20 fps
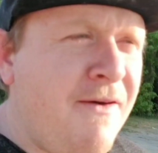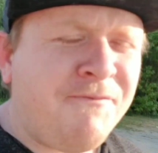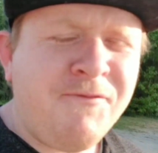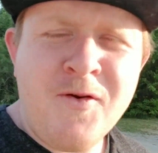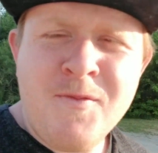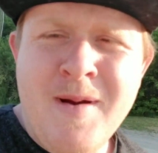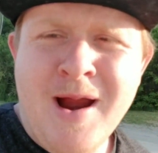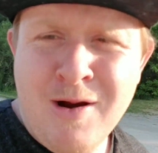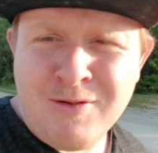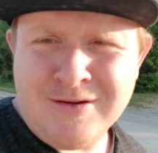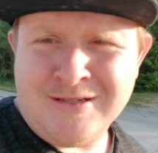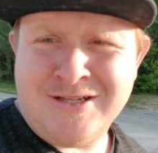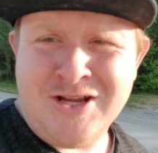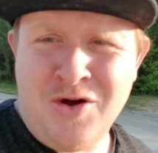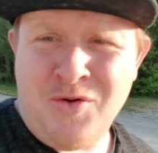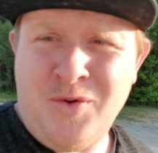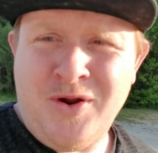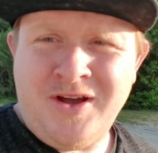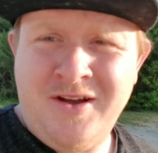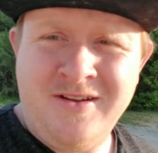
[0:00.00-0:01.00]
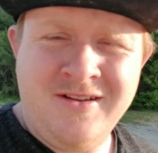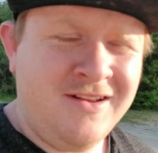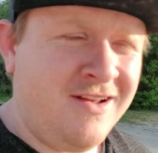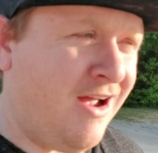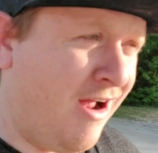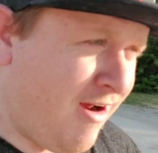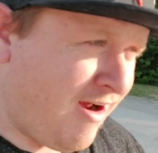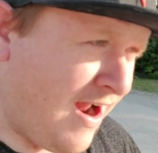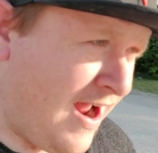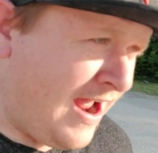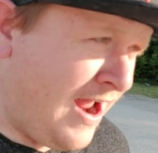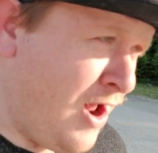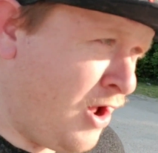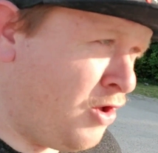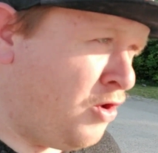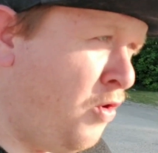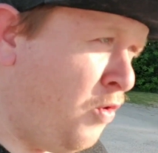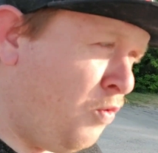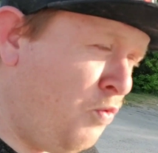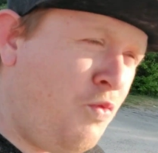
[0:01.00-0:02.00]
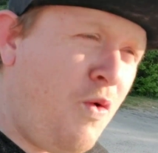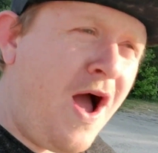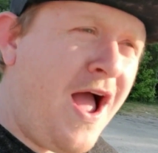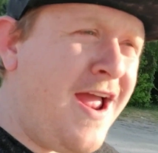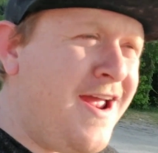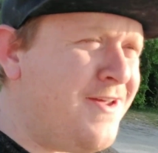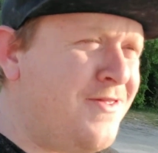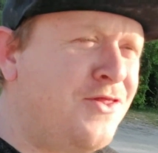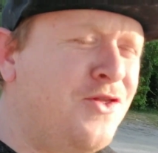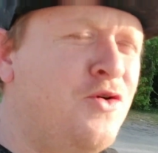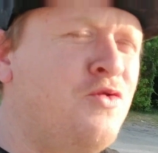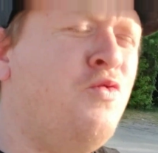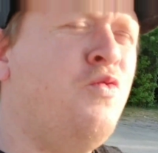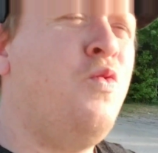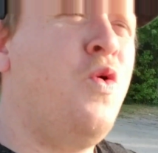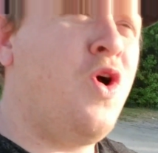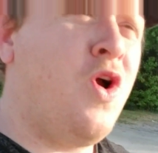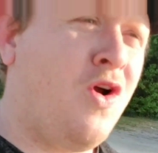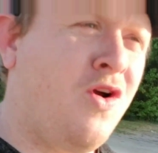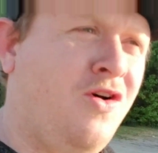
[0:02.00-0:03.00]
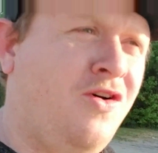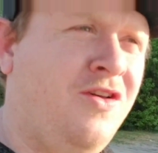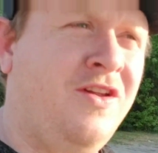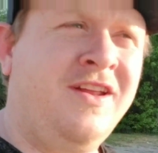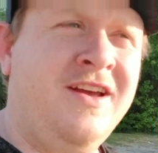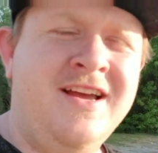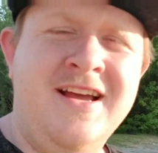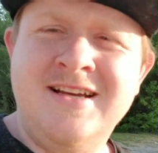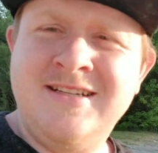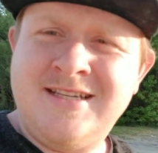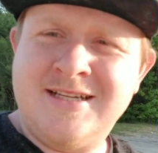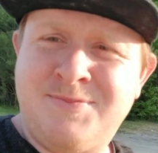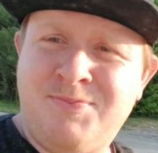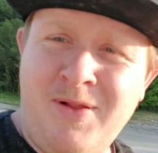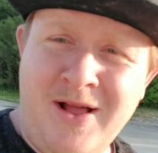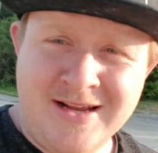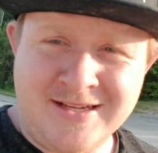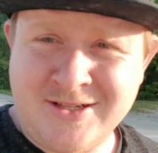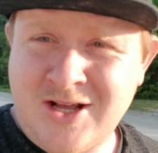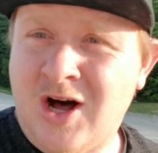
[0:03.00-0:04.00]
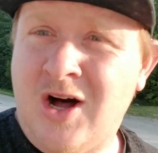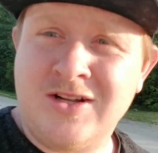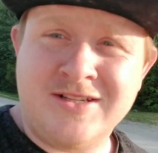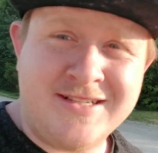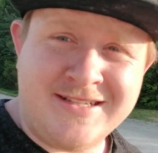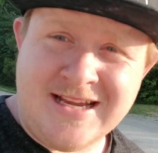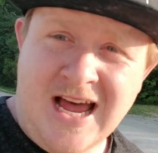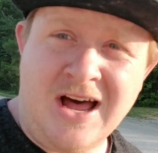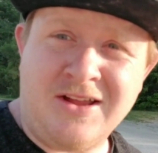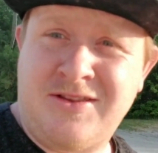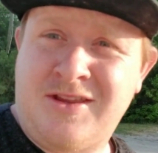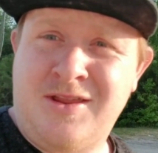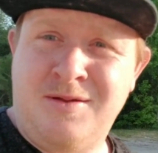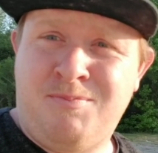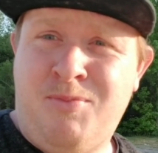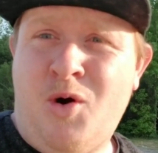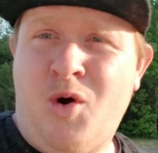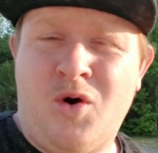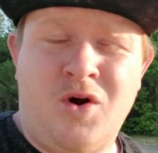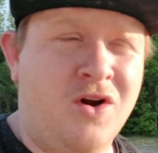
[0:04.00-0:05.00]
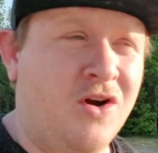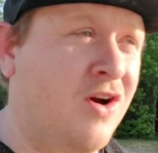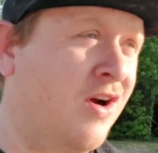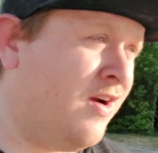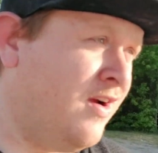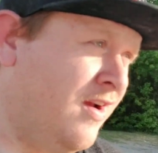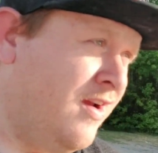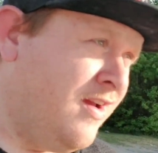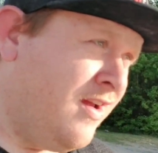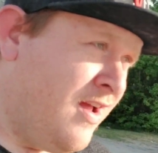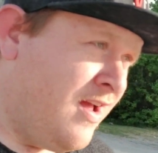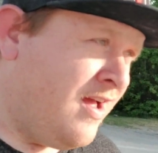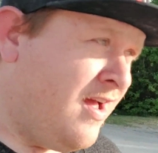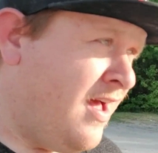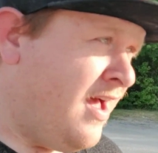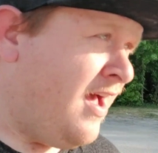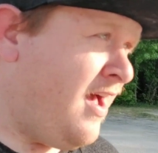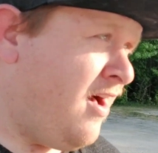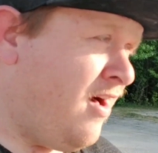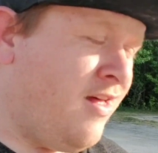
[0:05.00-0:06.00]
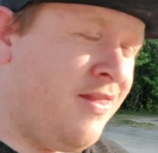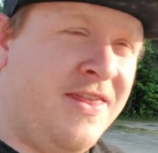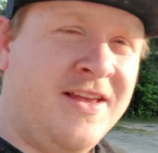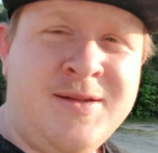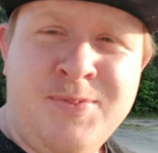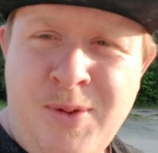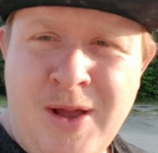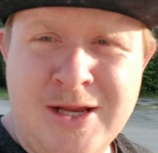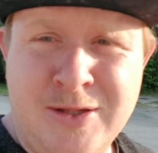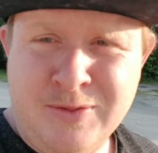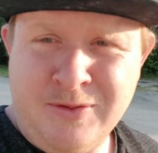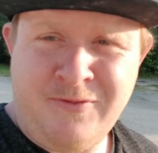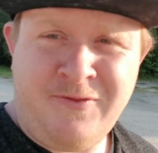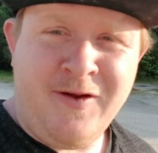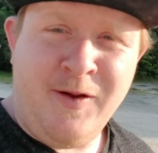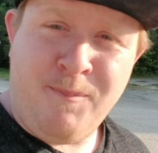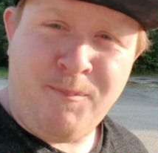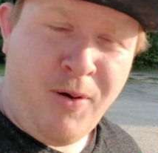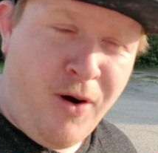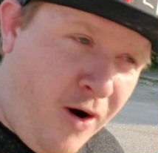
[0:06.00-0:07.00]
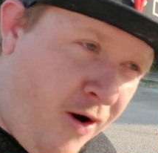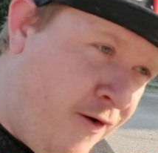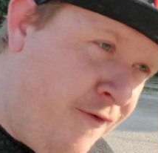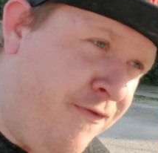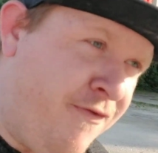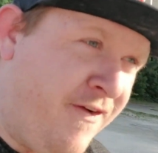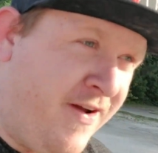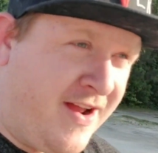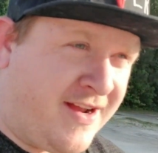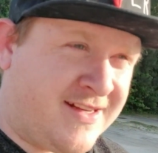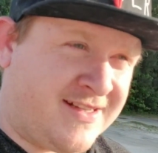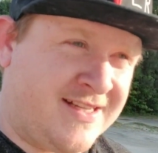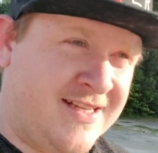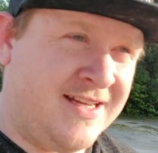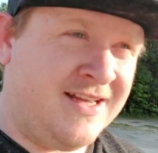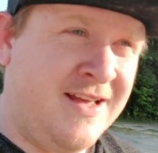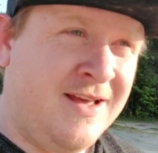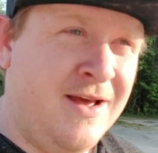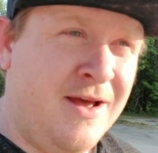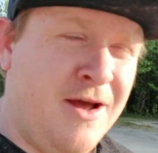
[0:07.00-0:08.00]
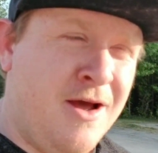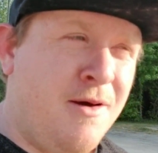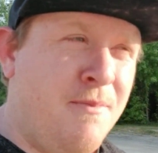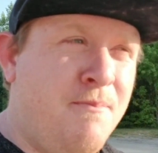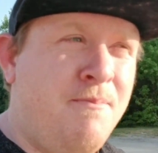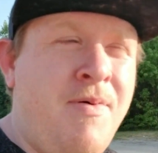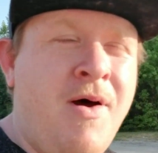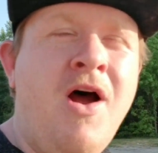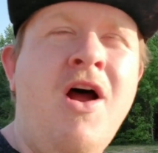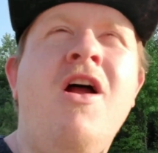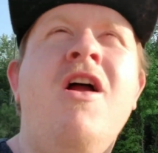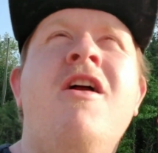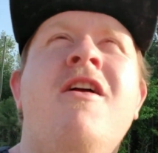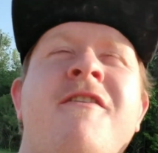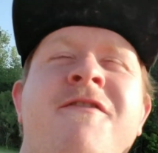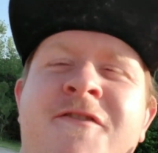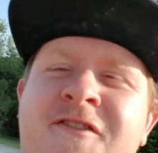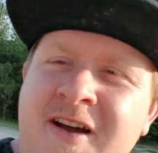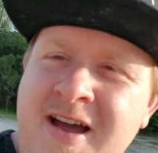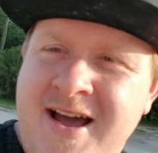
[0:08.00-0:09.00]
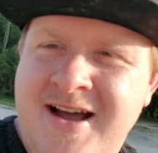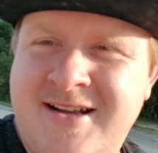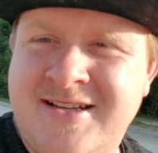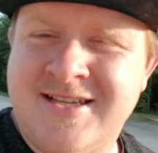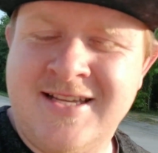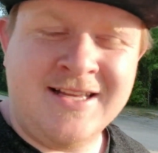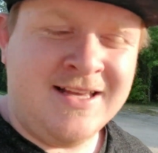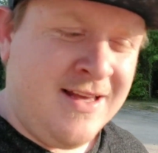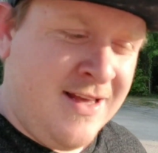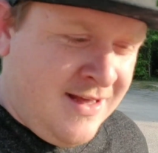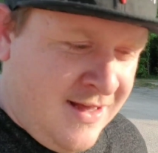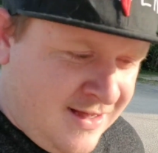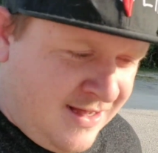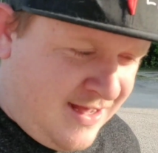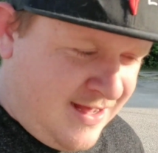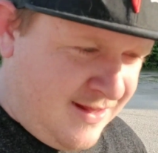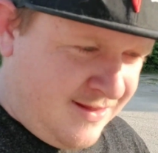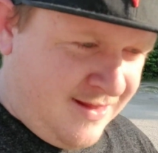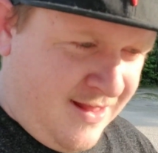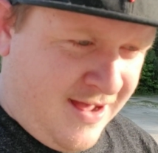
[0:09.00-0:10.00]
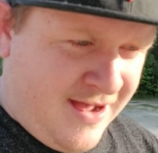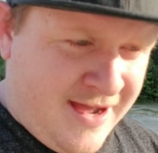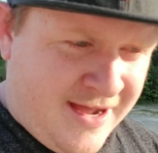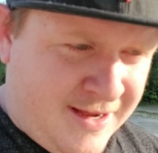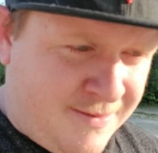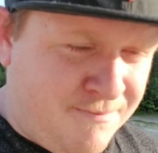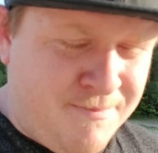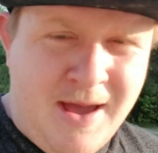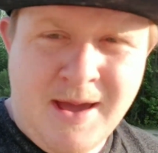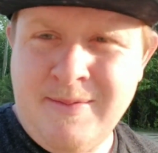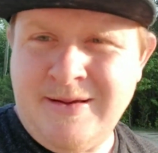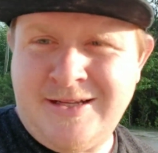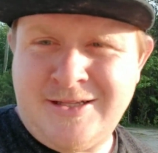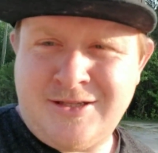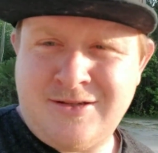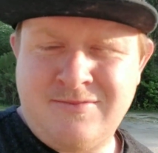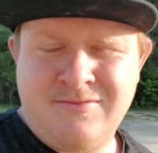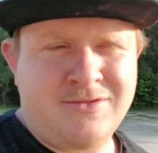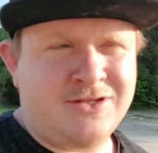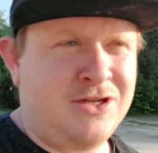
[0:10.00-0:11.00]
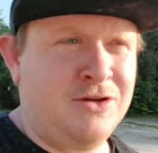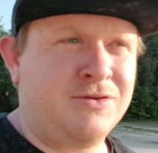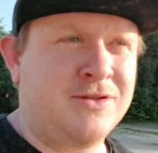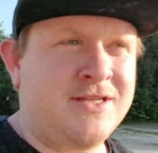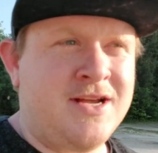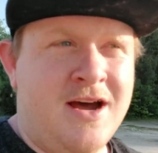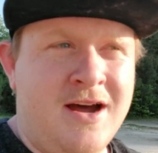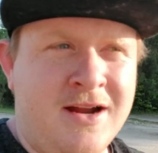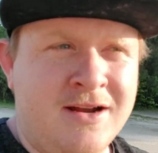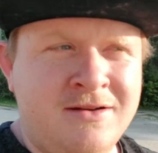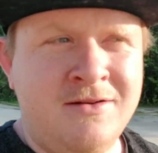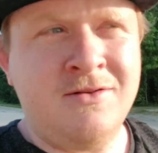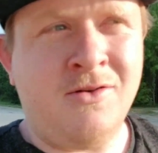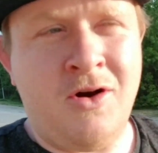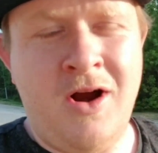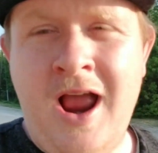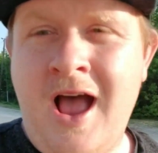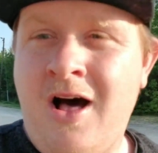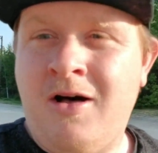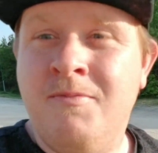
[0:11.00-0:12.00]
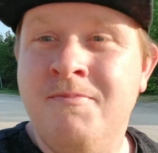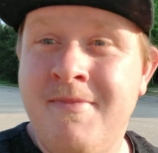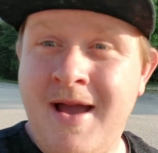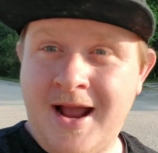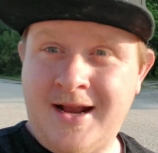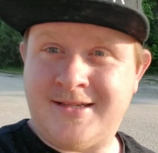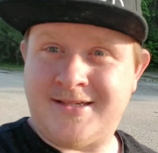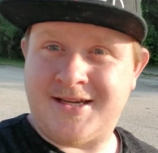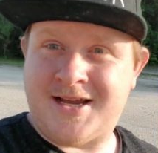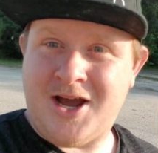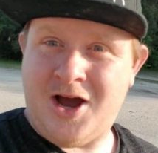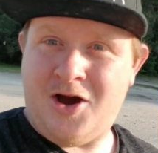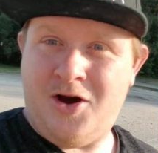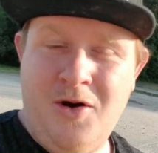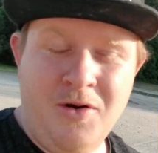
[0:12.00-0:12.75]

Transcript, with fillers: I'm from Arizona, all right? Why in the world is this place called south border? Hell, this place will fit perfect. Perfect in like maybe Tucson or hell, Mexico.